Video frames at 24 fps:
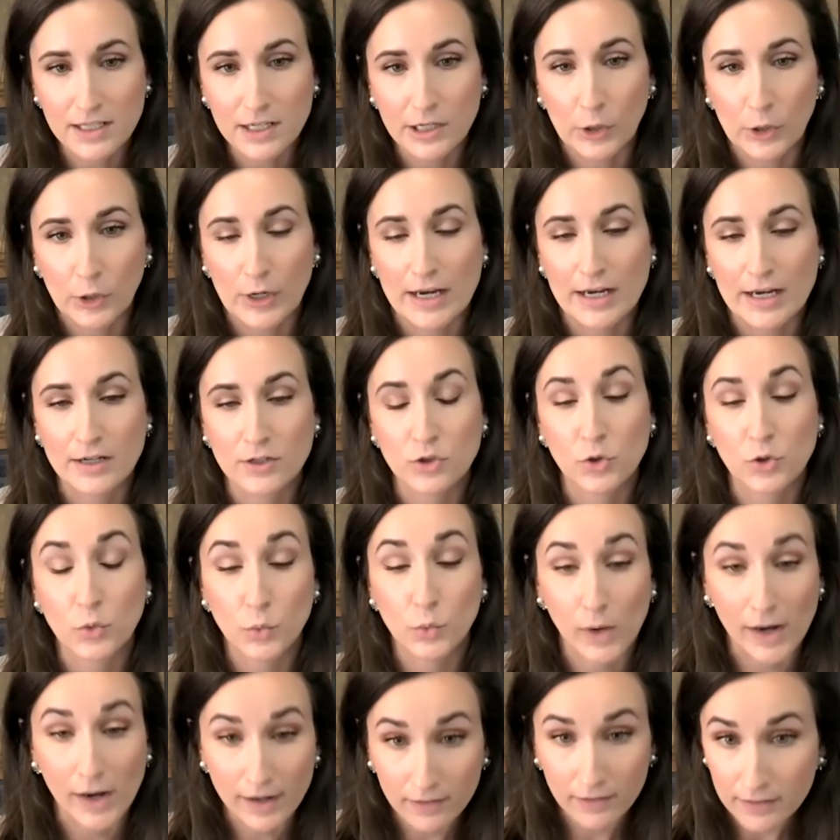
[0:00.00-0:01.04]
hearing
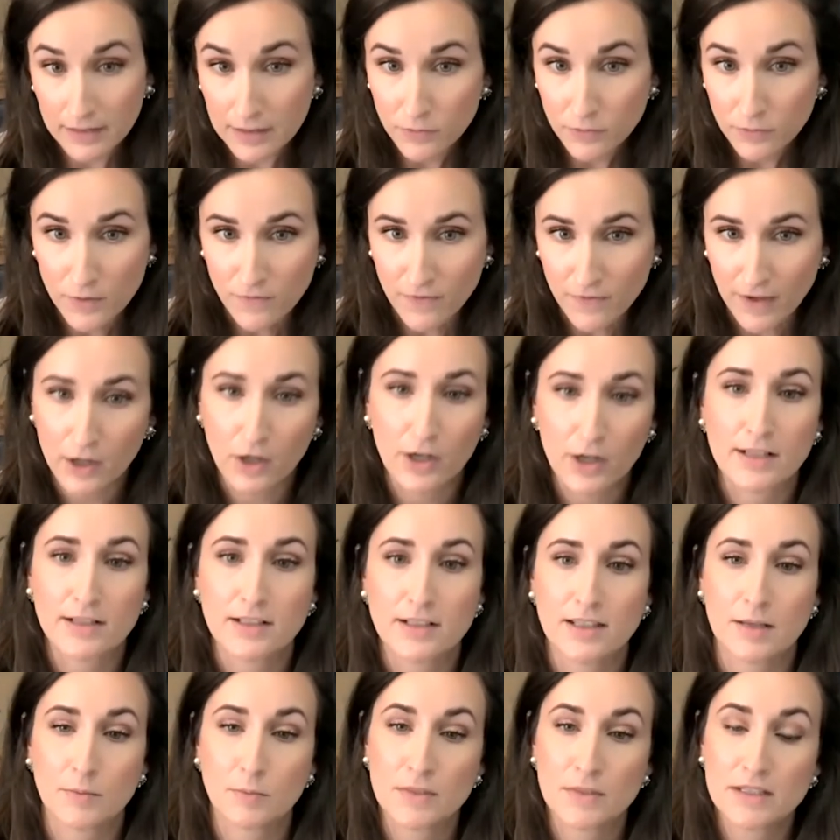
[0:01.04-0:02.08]
directly from veterans
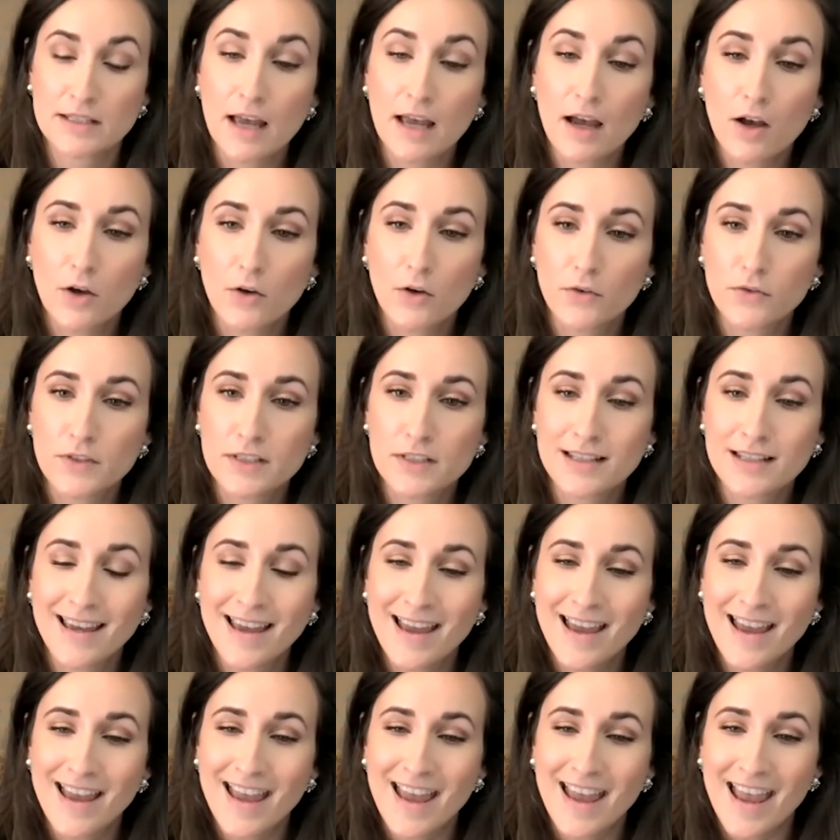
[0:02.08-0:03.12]
themselves,
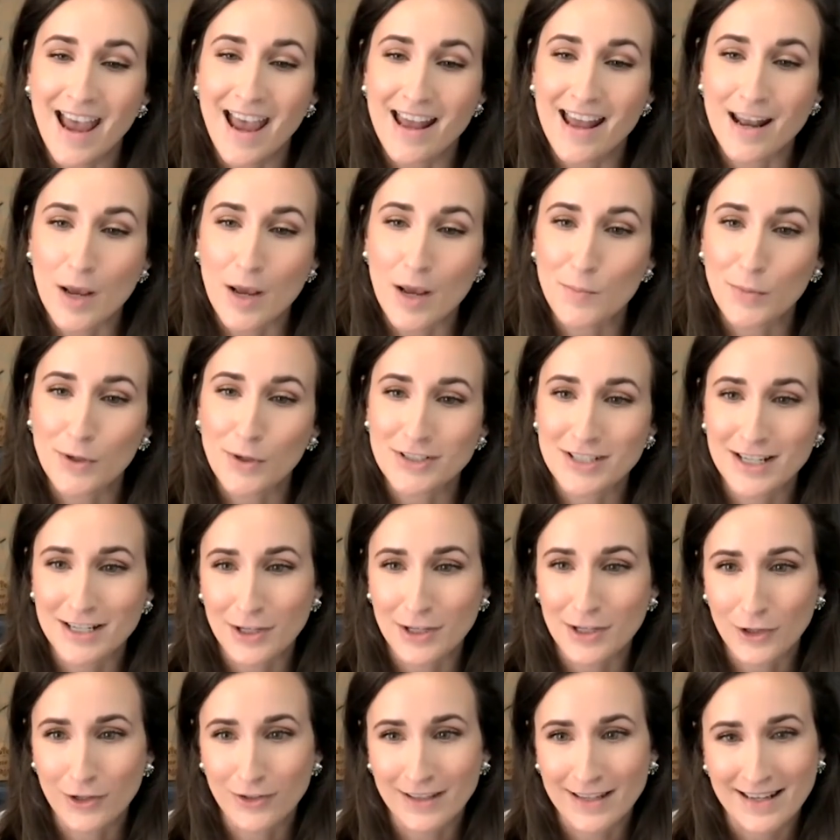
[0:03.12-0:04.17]
and I'm
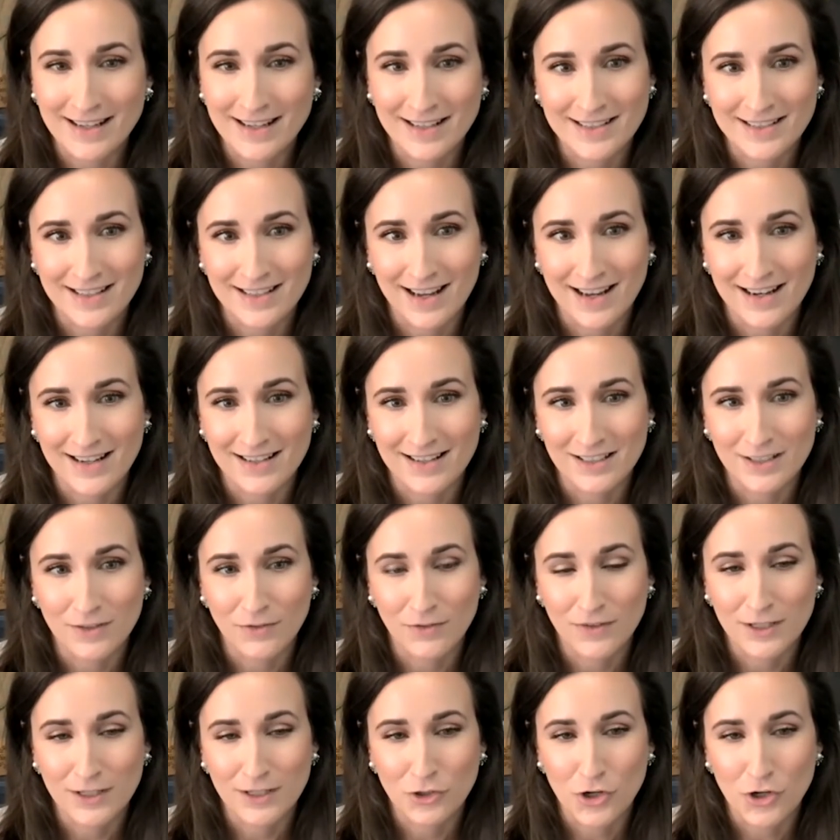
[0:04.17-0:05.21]
particularly excited to
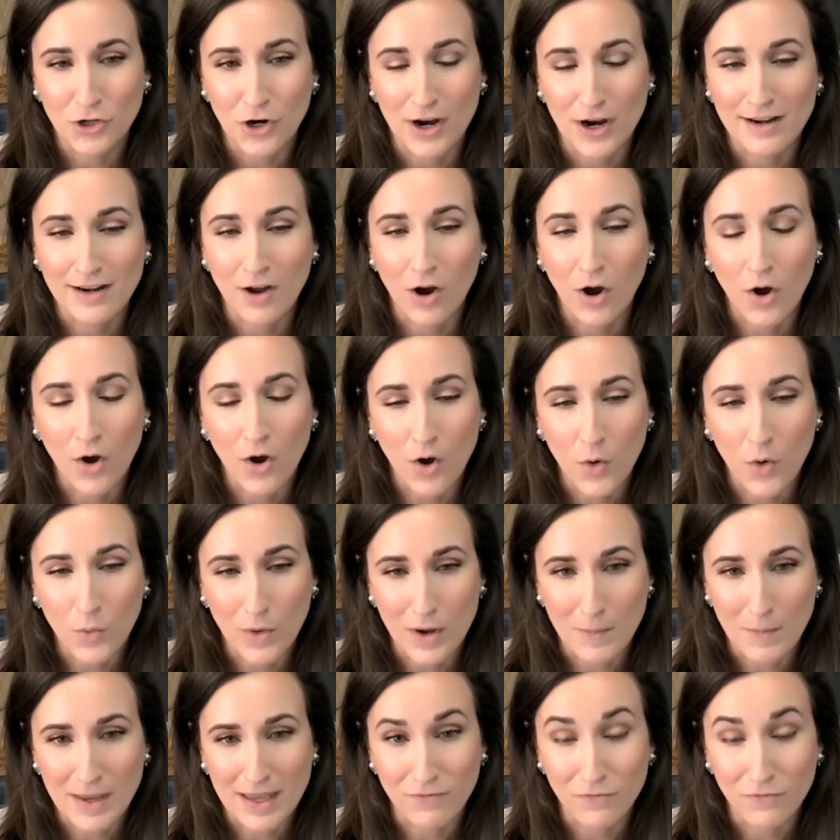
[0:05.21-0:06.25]
feature an
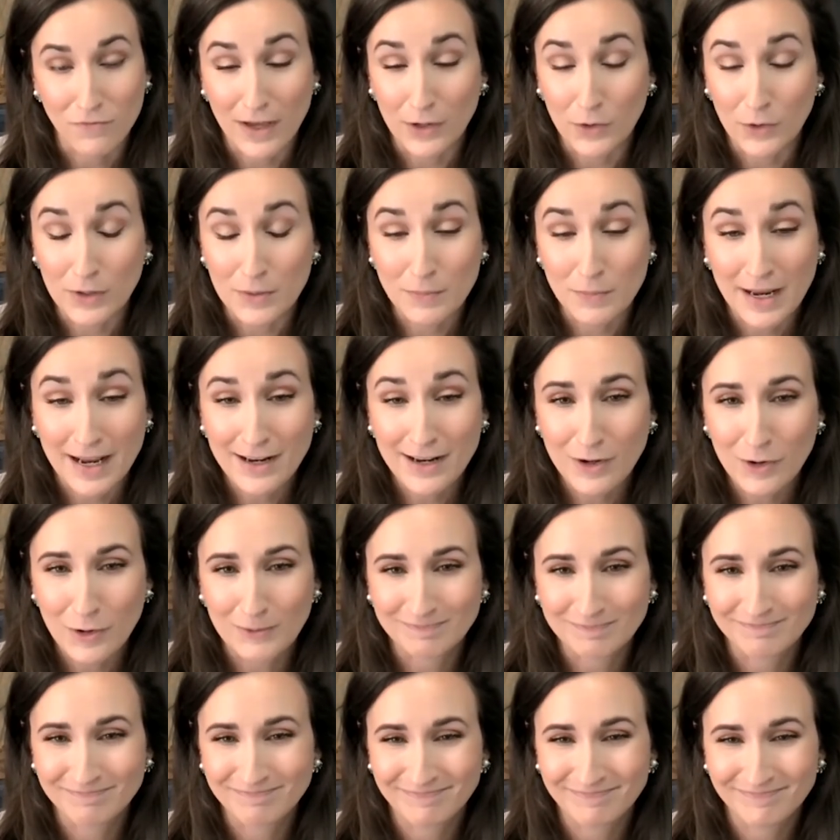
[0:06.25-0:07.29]
all-women veteran panel.